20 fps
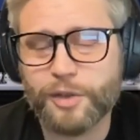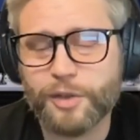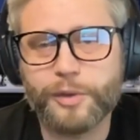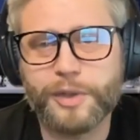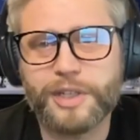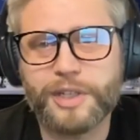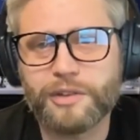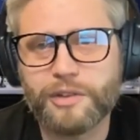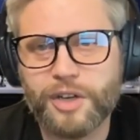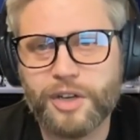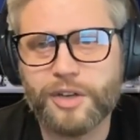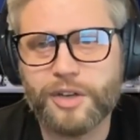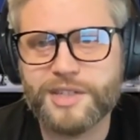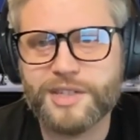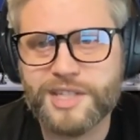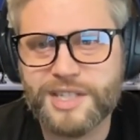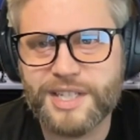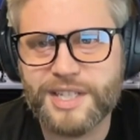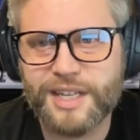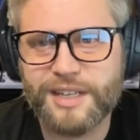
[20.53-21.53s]
including a long
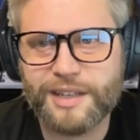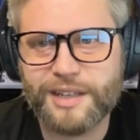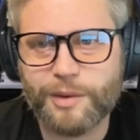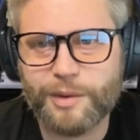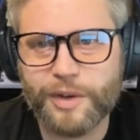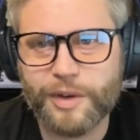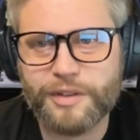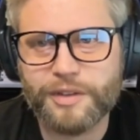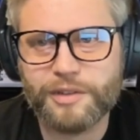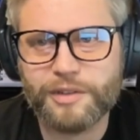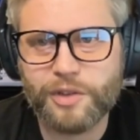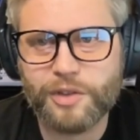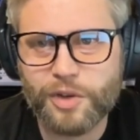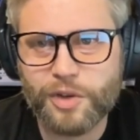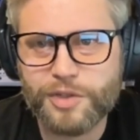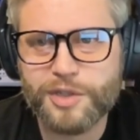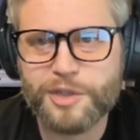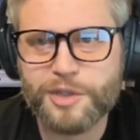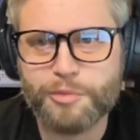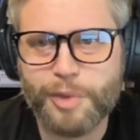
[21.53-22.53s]
stint at one of the
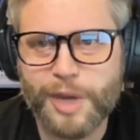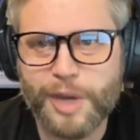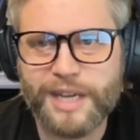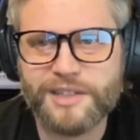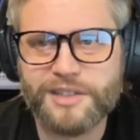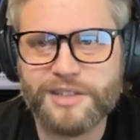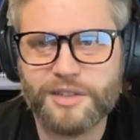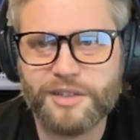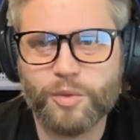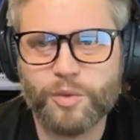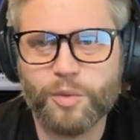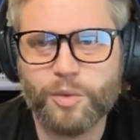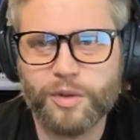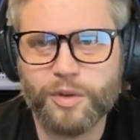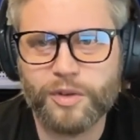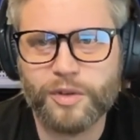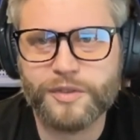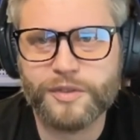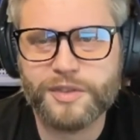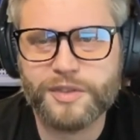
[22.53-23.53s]
largest banks in the
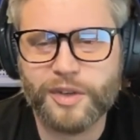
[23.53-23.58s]
world.